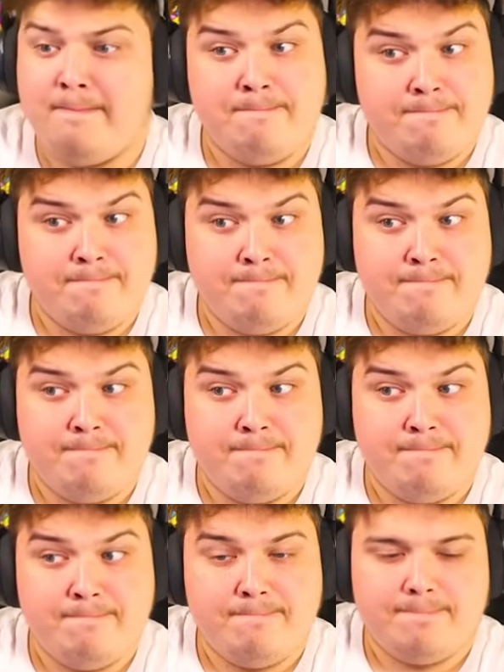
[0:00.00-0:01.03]

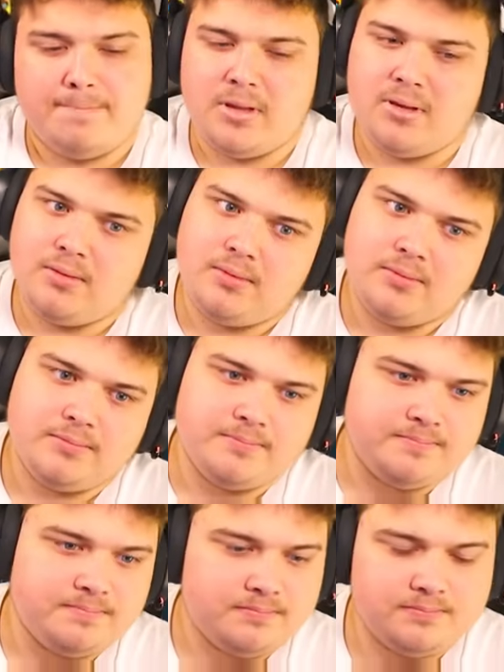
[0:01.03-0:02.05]

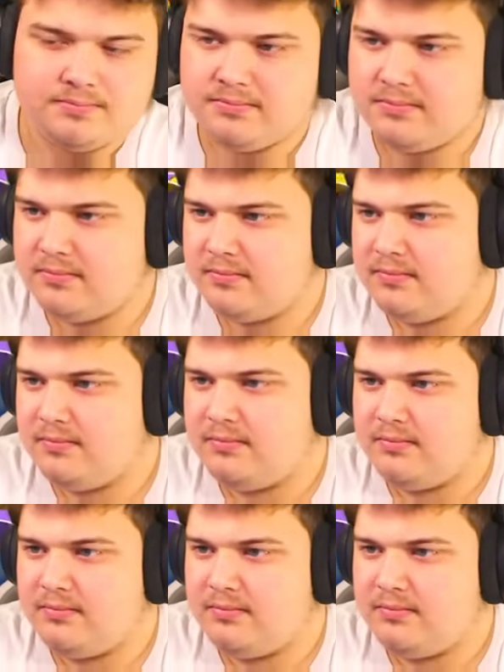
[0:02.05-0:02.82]
(no one is talking)